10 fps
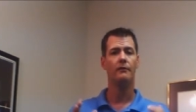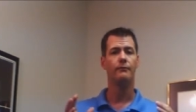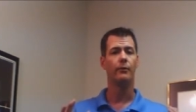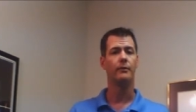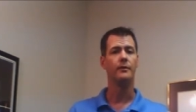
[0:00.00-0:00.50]

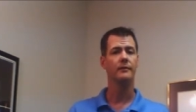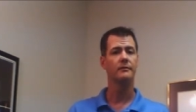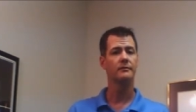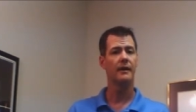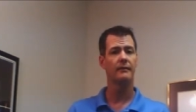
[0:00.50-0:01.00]
For the
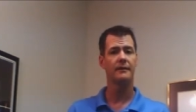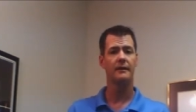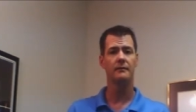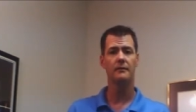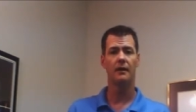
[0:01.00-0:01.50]
realtors out
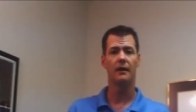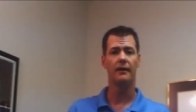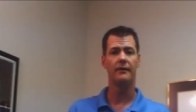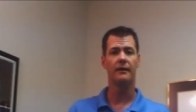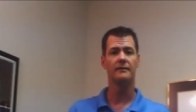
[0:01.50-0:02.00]
there,
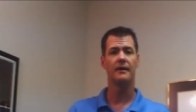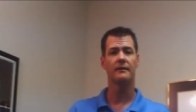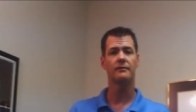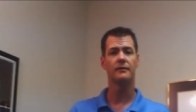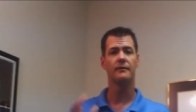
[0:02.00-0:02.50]
there is
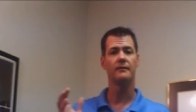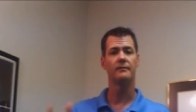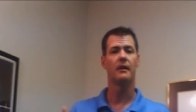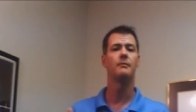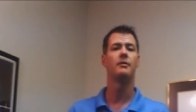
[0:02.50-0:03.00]
actually this
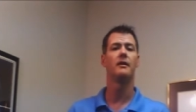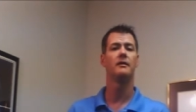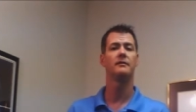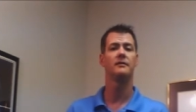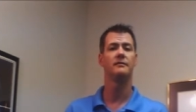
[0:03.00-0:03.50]
same
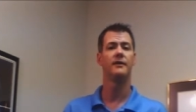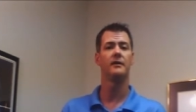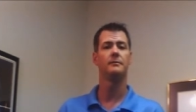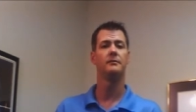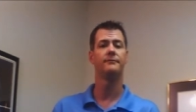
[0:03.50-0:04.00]
product is
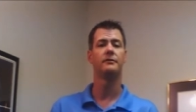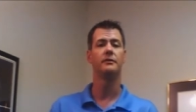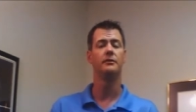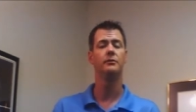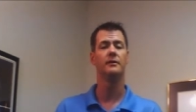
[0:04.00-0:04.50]
available for
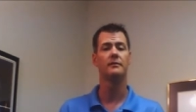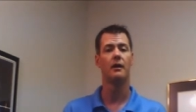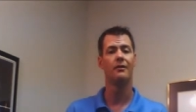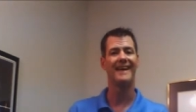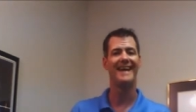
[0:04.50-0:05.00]
you. It's
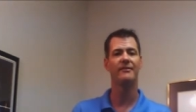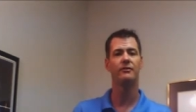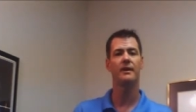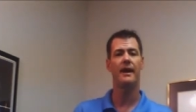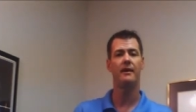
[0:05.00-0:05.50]
called
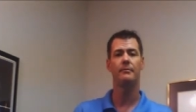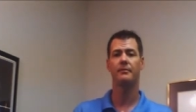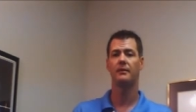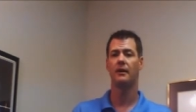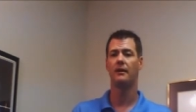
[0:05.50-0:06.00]
Agent App.
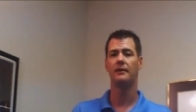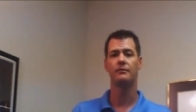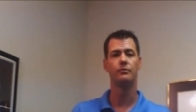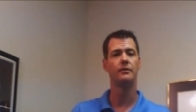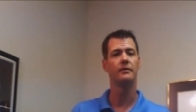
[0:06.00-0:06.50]

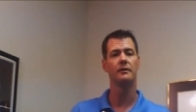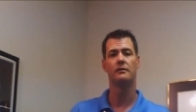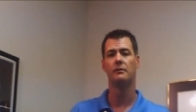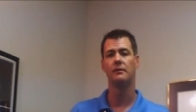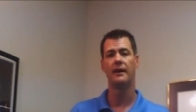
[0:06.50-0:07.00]
It's really a
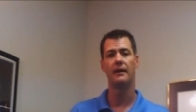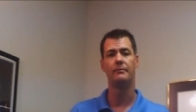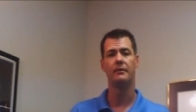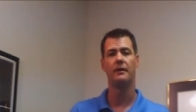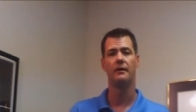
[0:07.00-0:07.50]
cool app.